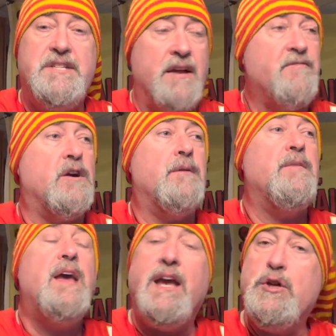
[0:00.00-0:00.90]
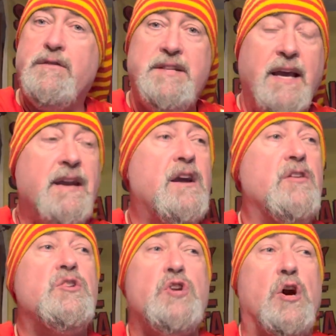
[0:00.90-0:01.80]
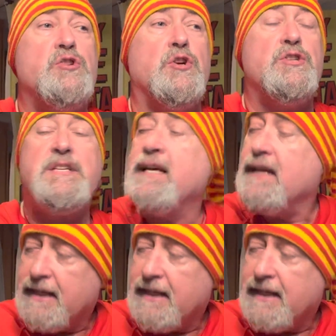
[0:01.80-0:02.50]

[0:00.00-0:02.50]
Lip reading: Denver, and you've taken care of the Chargers.